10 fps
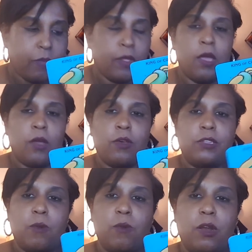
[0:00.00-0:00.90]
because they
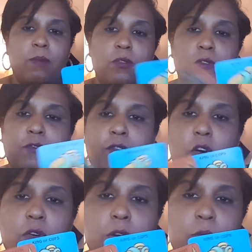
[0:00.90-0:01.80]
want to move
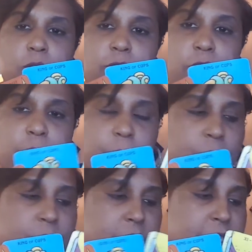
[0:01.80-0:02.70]
forward with you
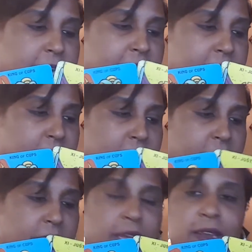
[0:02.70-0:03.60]
with a chariot here
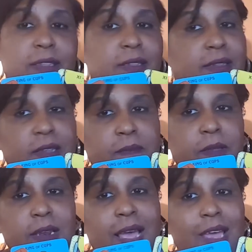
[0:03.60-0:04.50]
and this is something
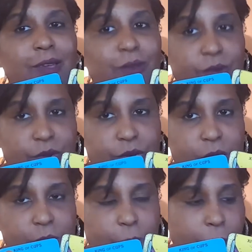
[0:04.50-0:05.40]
that you don't
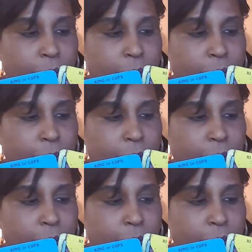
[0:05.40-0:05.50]
know